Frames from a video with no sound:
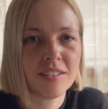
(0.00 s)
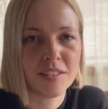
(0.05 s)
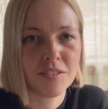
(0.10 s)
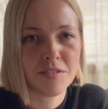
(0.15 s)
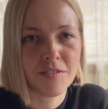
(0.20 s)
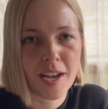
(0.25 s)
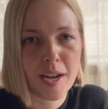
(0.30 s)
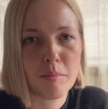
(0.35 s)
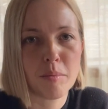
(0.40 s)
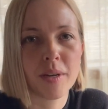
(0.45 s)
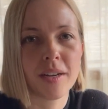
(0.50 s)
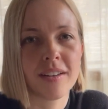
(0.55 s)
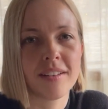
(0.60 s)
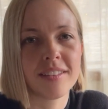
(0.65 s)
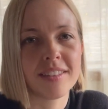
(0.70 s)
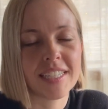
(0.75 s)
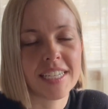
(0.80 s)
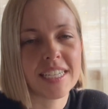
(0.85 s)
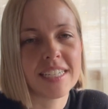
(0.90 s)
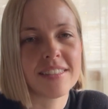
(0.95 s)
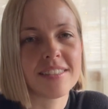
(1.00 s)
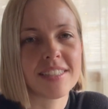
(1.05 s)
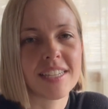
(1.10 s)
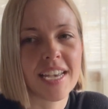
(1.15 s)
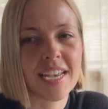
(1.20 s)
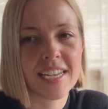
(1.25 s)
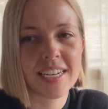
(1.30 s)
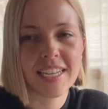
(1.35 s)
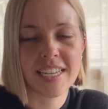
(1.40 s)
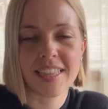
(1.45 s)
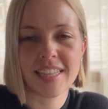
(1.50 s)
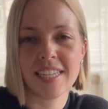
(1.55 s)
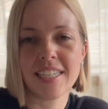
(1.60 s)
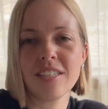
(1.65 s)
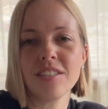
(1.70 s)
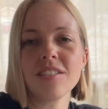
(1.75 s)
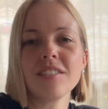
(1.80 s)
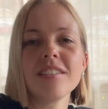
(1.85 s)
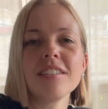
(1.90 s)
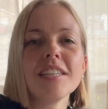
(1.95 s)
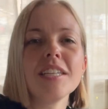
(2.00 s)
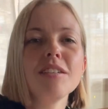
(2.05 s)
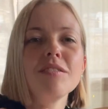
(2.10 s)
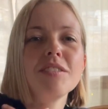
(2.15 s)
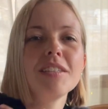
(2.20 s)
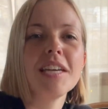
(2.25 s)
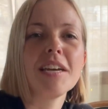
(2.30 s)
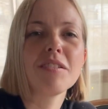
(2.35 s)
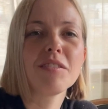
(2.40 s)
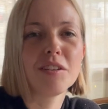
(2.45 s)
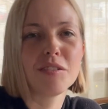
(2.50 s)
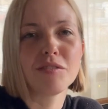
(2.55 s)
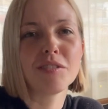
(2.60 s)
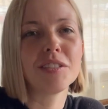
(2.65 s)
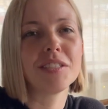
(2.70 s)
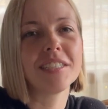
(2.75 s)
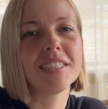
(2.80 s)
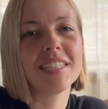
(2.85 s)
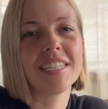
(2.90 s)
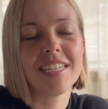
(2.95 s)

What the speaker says: the fabric on the inside and then your sleeves get ruffled